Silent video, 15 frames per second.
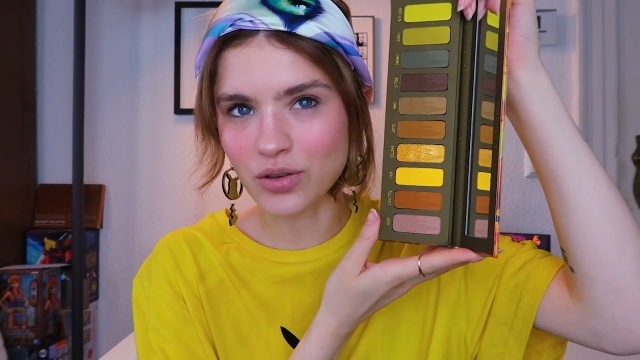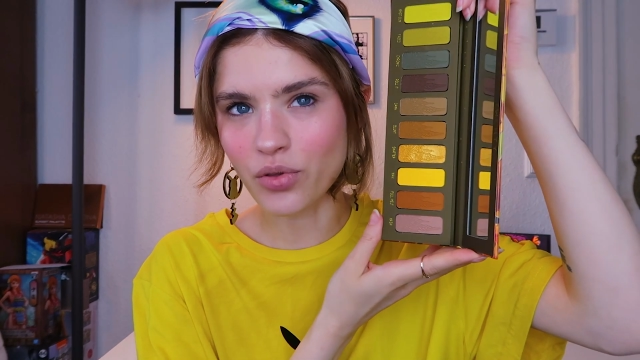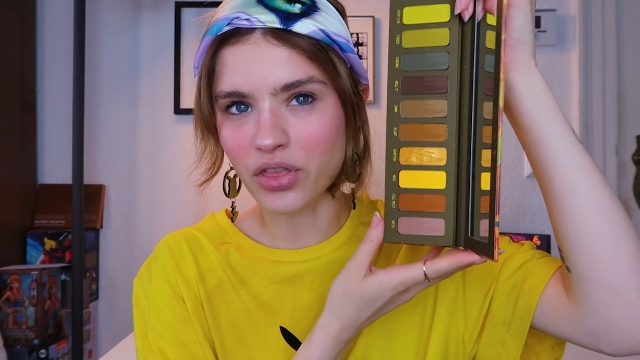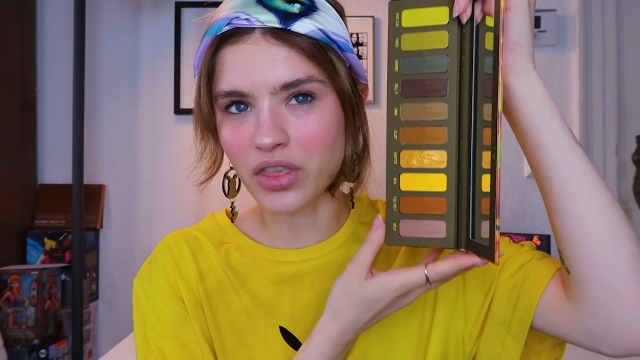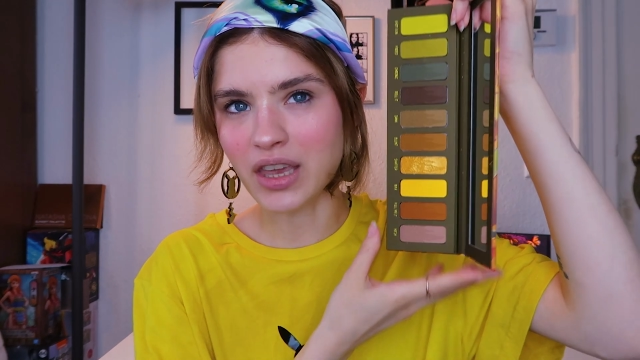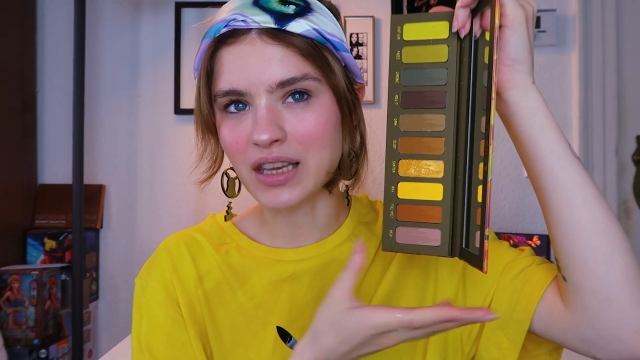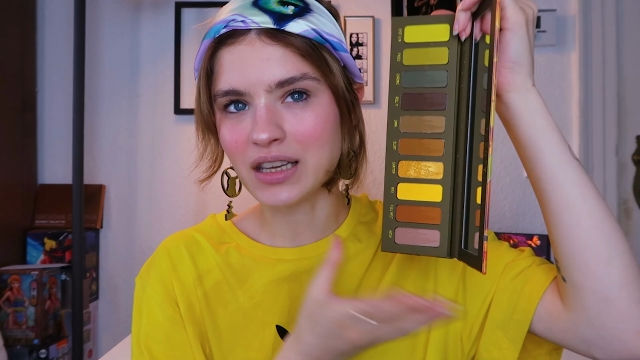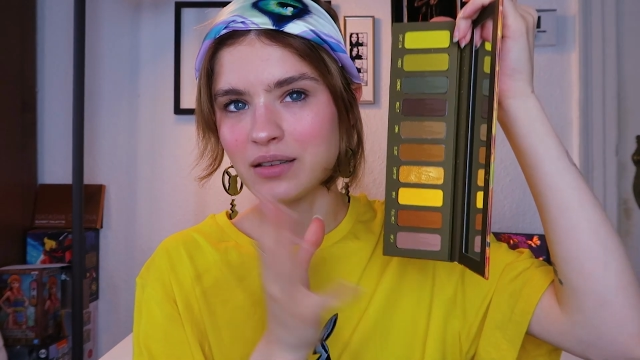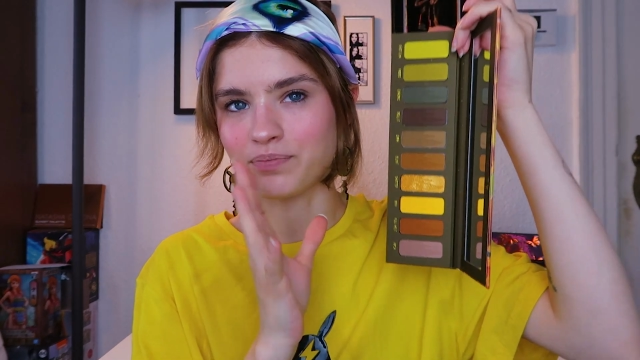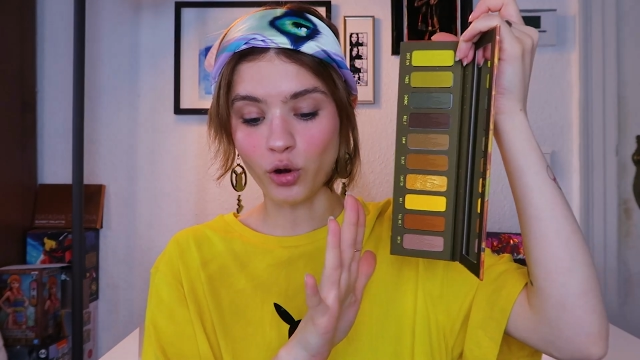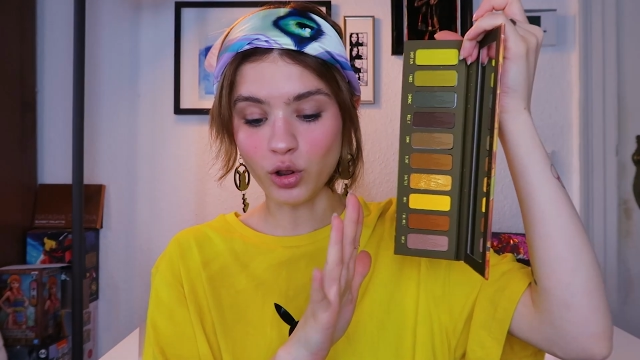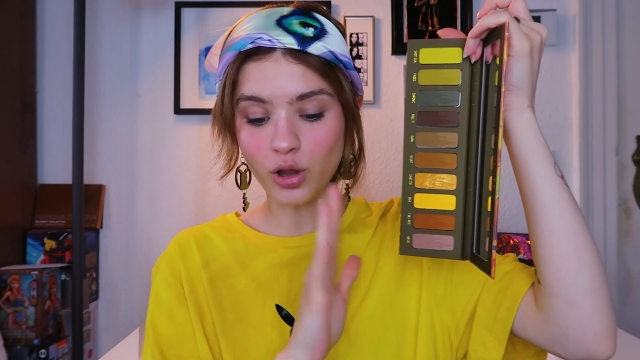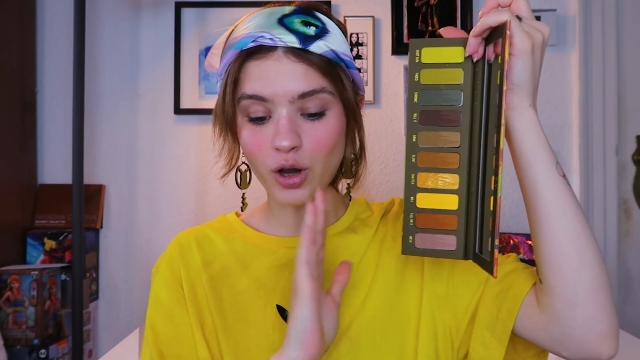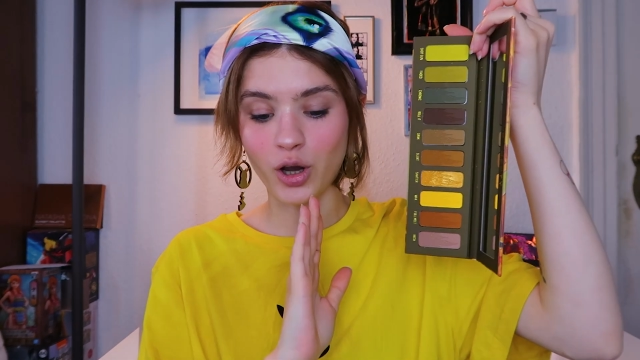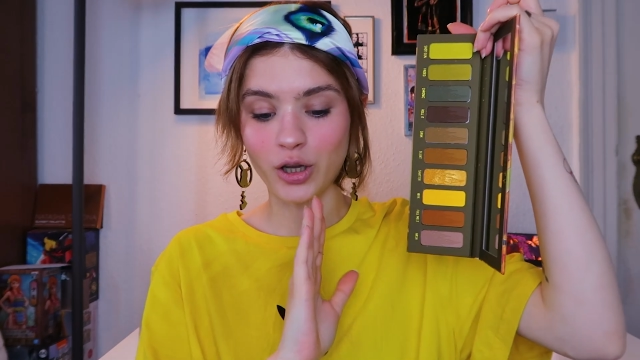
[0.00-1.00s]
you think
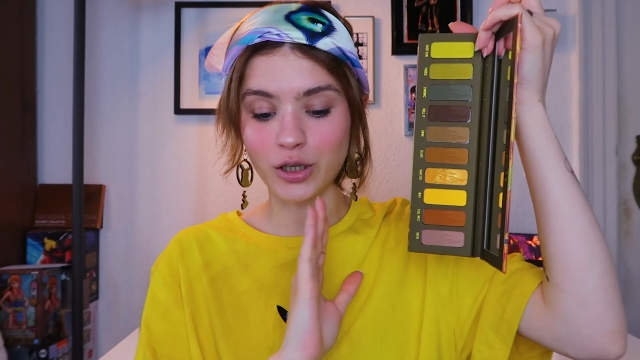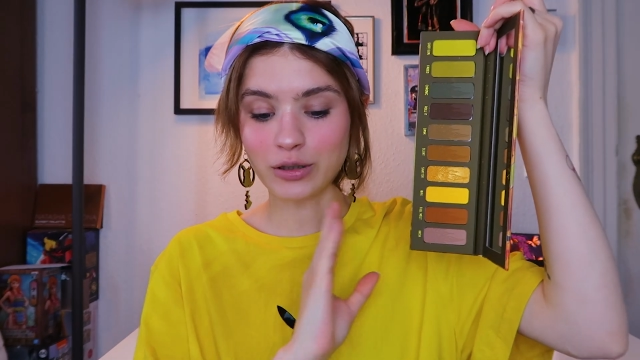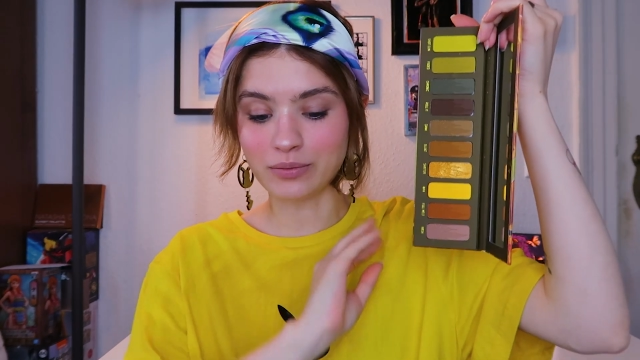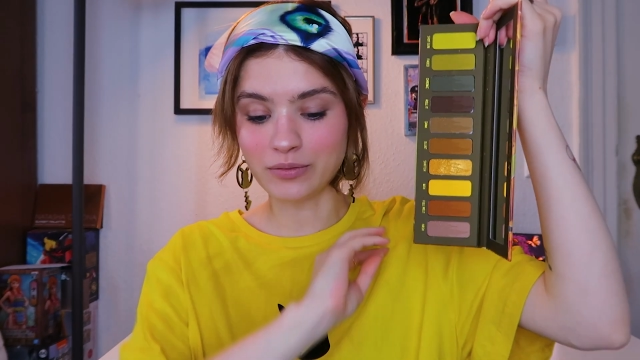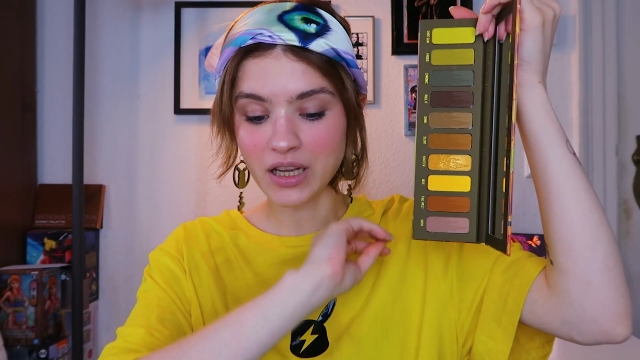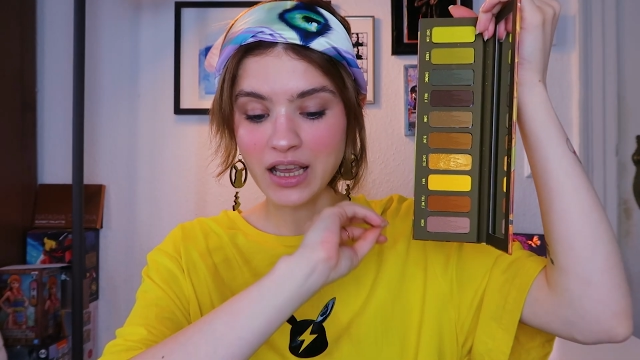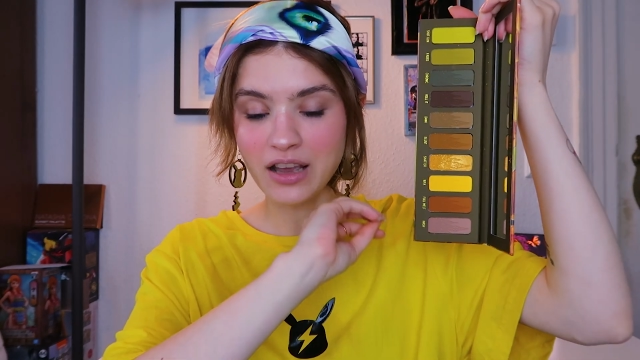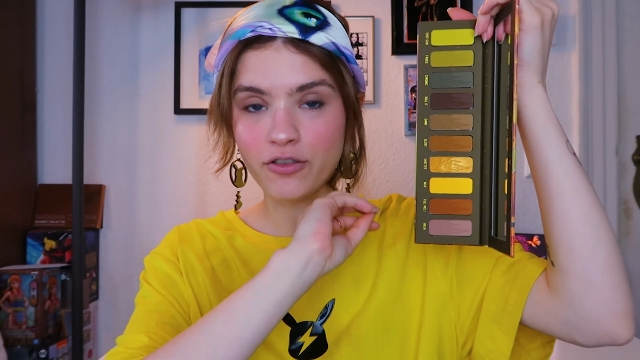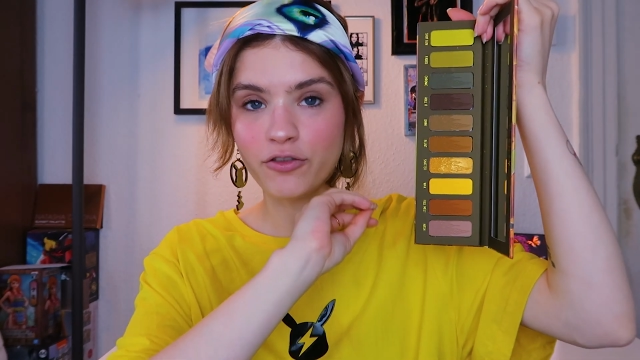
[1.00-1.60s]
full on